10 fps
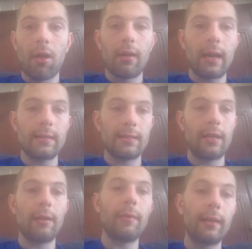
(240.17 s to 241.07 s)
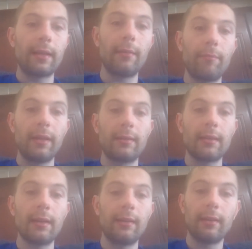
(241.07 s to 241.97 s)
as it will be
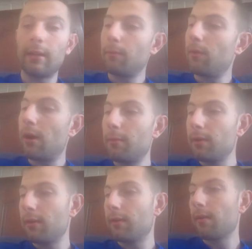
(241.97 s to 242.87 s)
starting to get warmer.